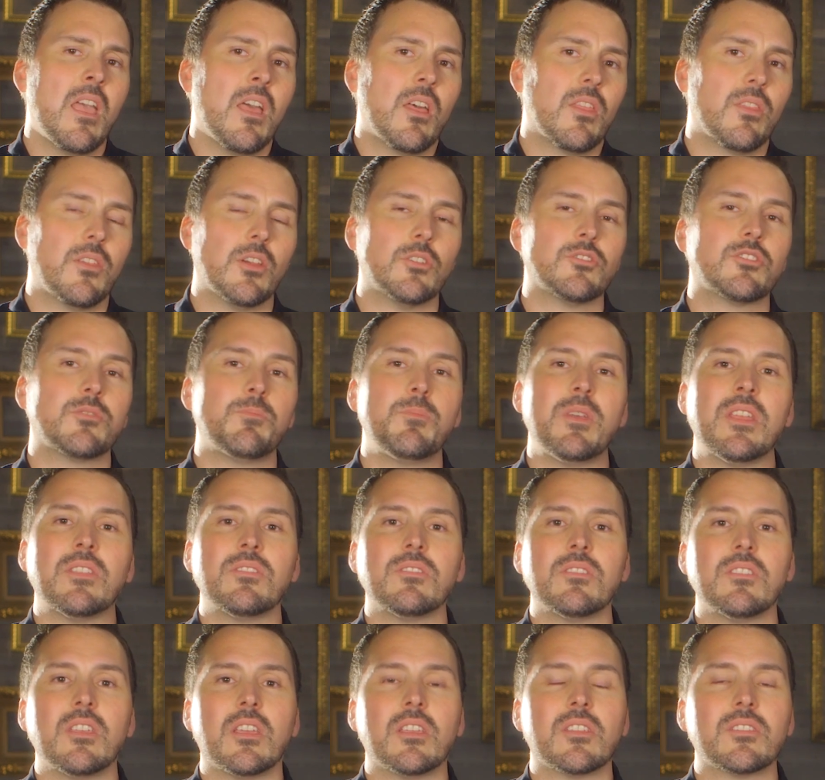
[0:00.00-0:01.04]
There's
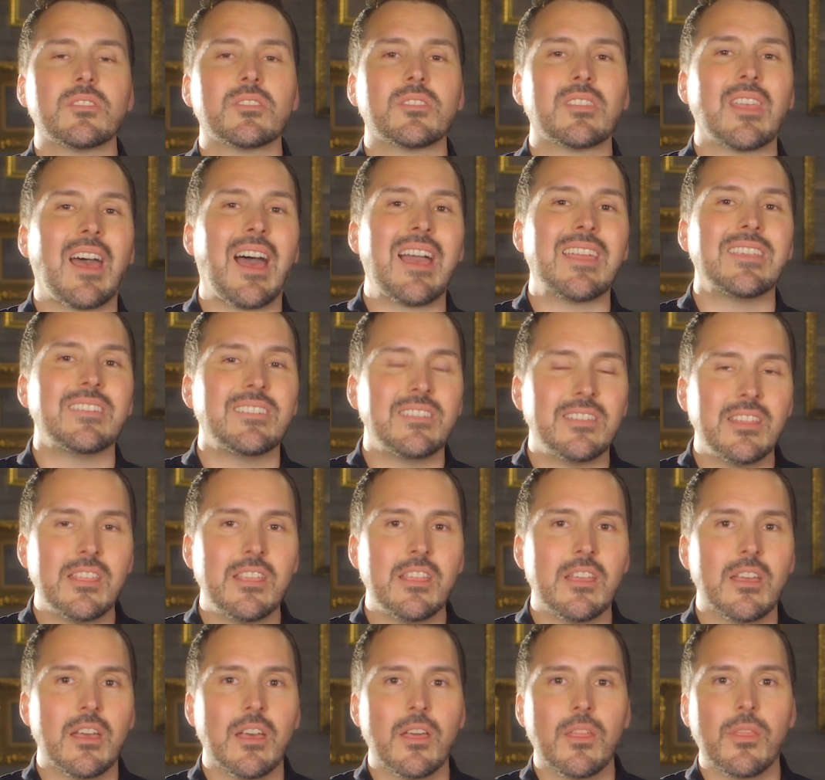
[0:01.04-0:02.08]
been this
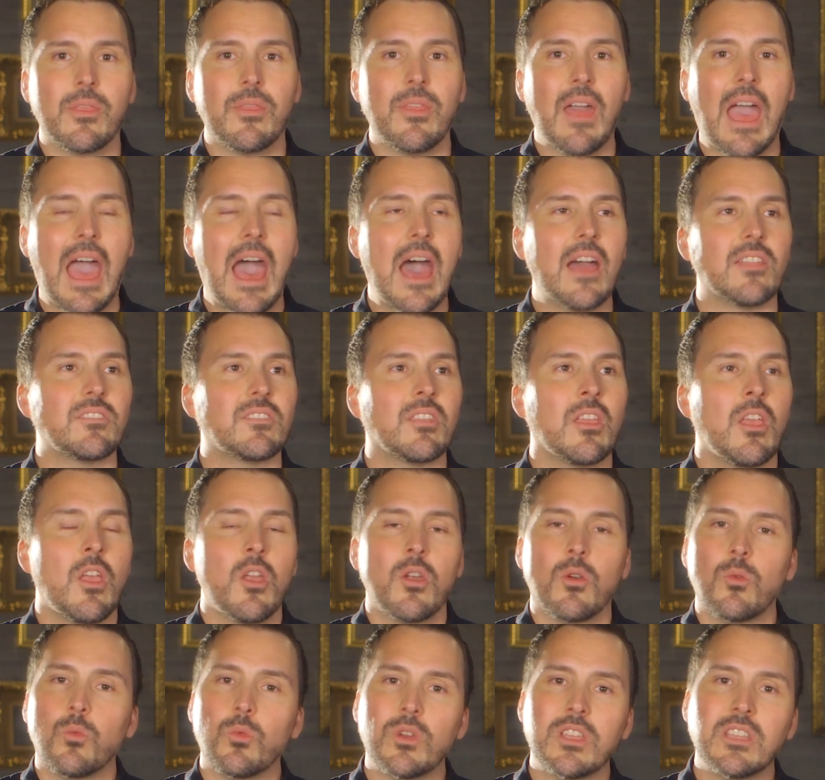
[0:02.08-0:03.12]
idea that
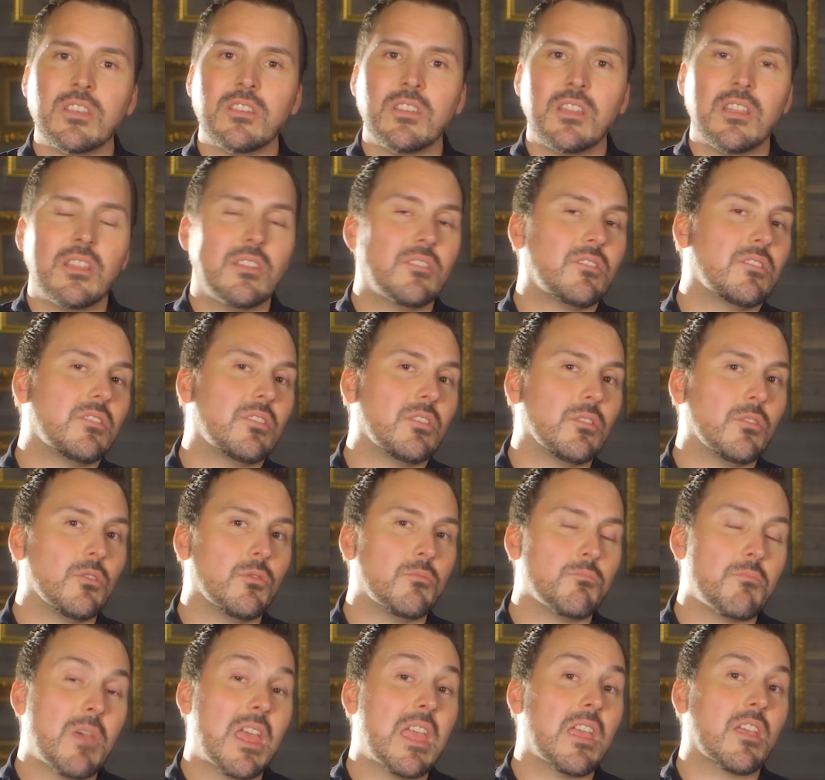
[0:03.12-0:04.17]
we need to
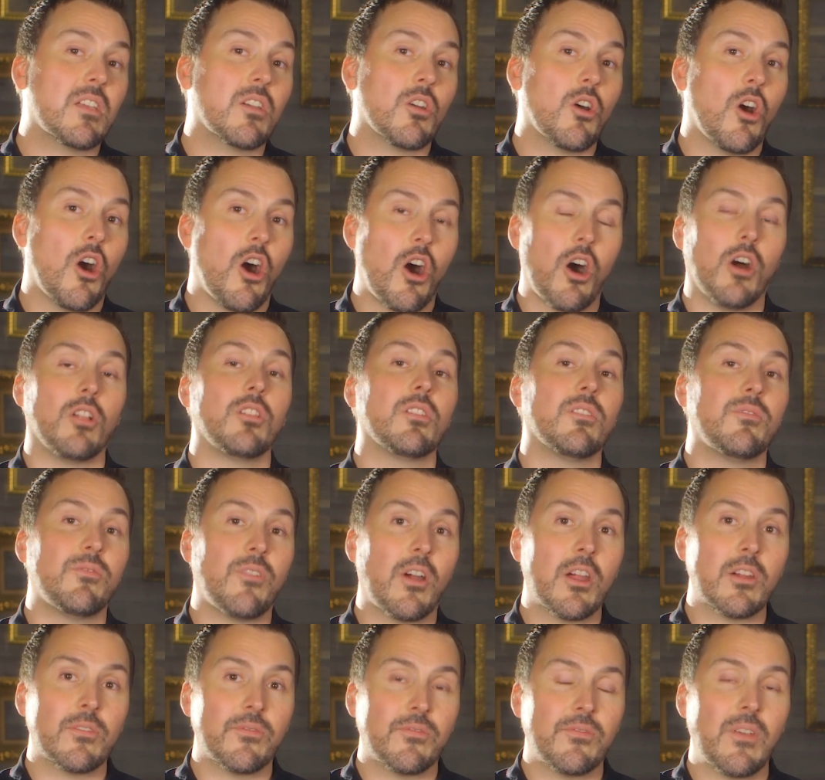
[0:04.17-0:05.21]
make all of
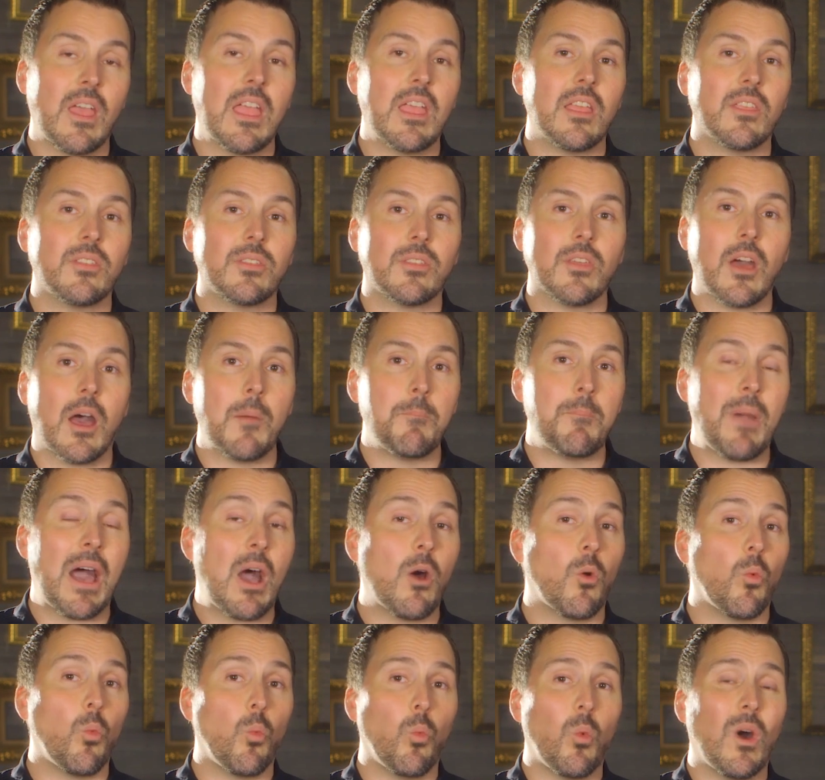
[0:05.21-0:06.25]
our faith
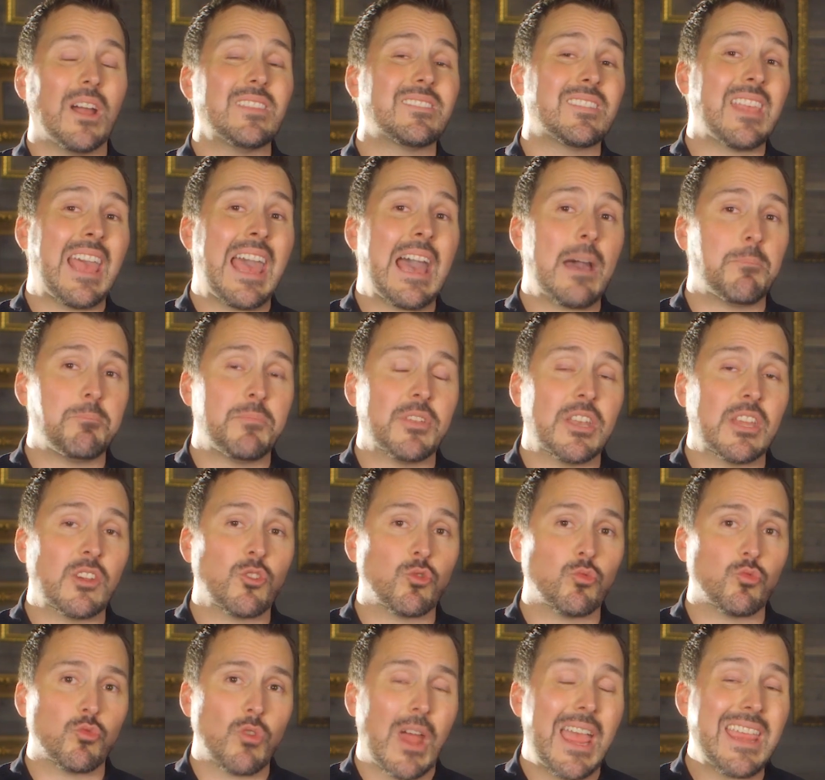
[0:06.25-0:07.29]
about what's
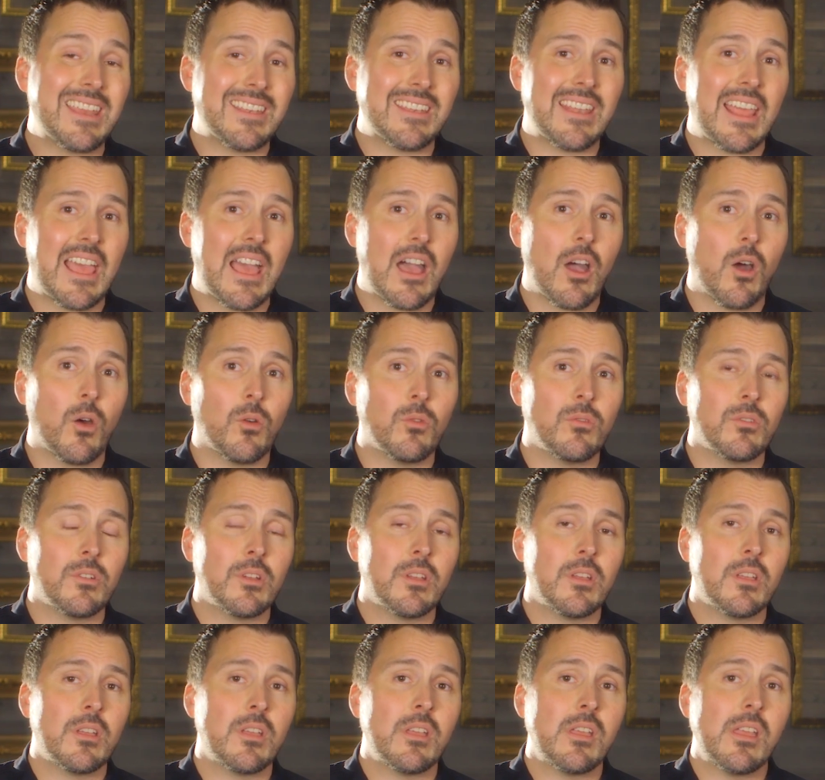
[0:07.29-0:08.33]
happening right now
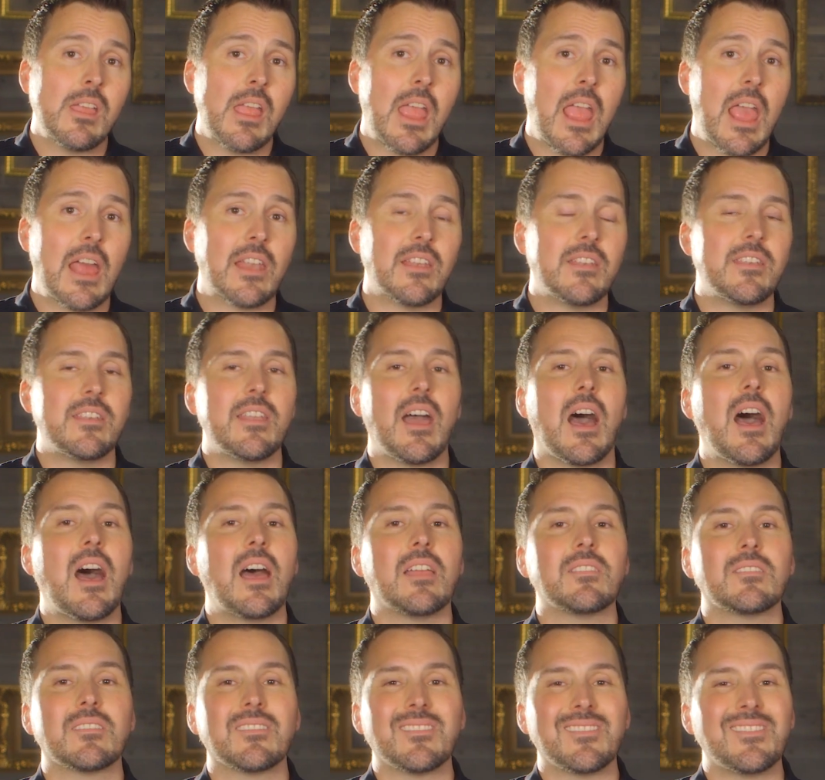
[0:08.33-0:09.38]
and
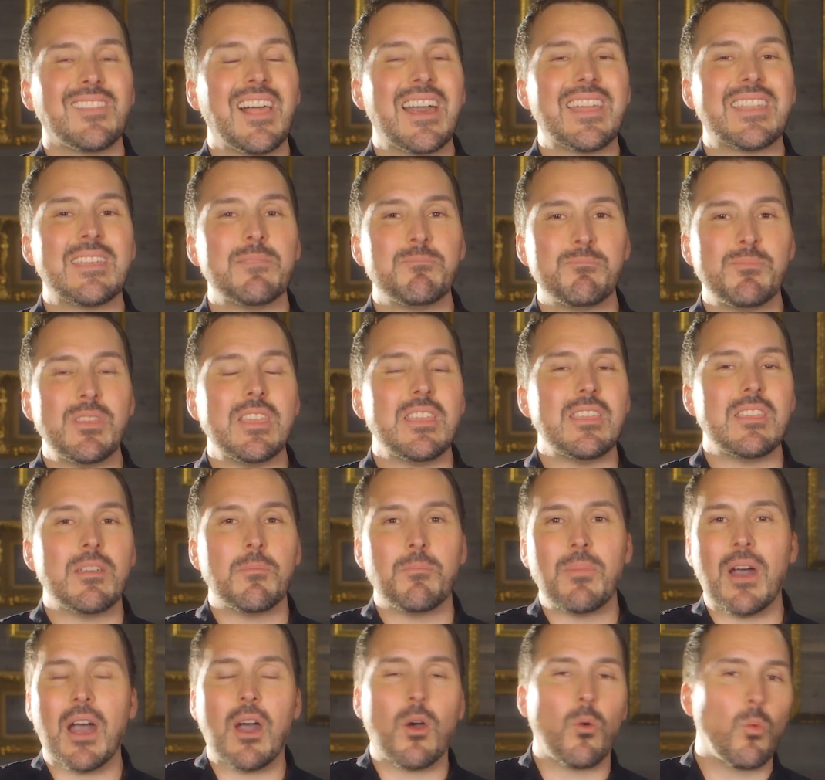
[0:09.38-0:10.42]
not let it be
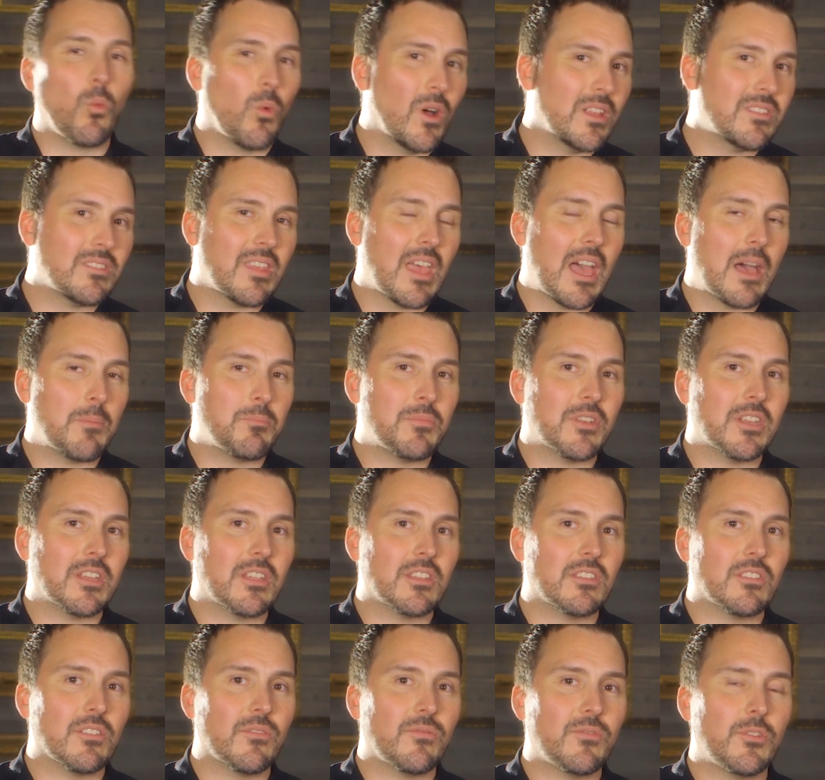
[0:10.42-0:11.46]
about what's happening
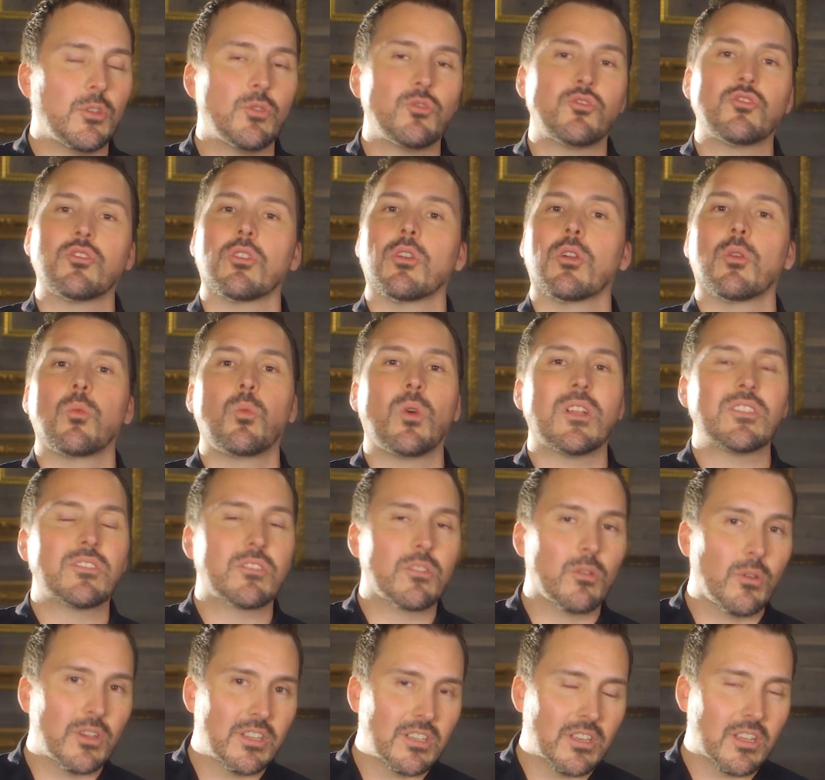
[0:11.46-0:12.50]
in the future or what's
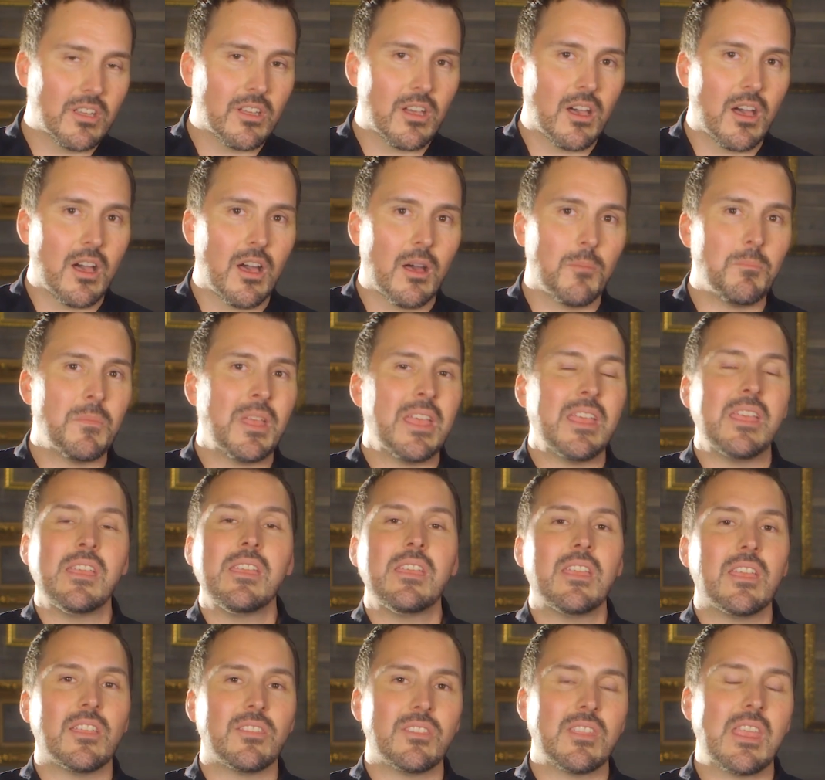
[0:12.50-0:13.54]
going to come
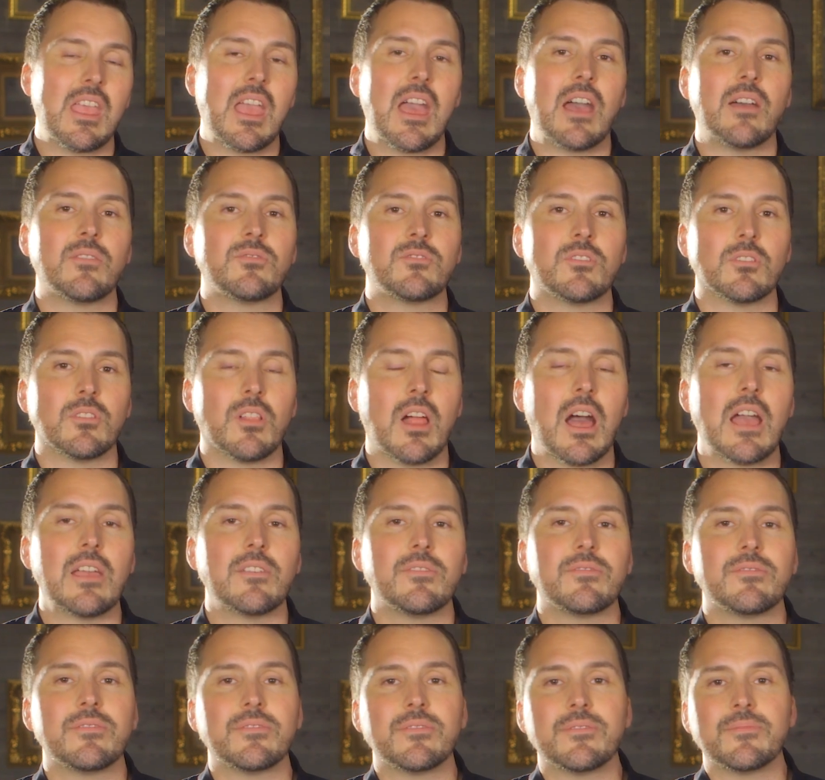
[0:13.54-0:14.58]
in the
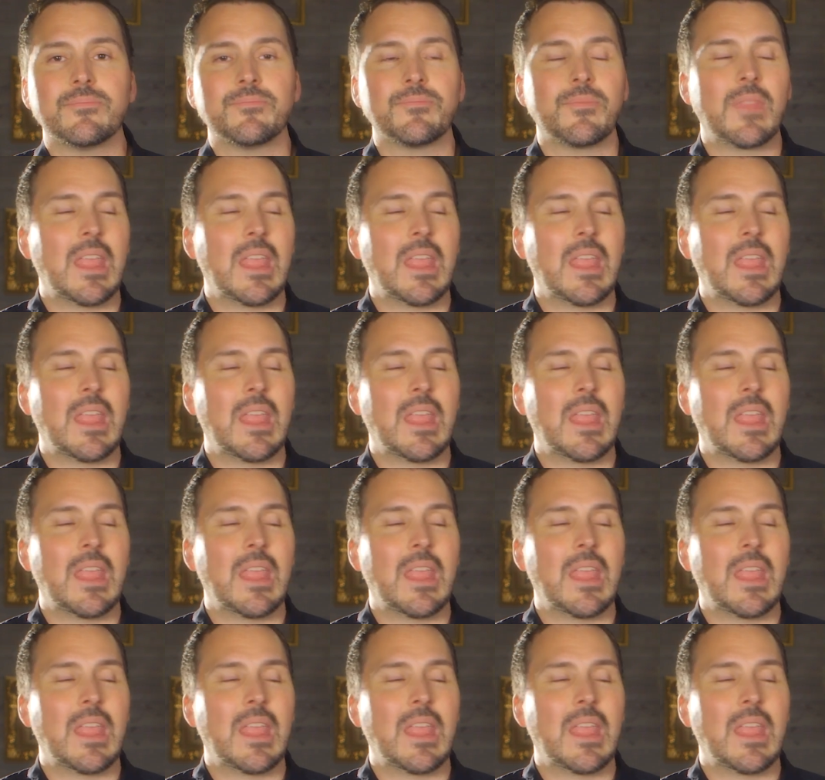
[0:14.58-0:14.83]
afterlife.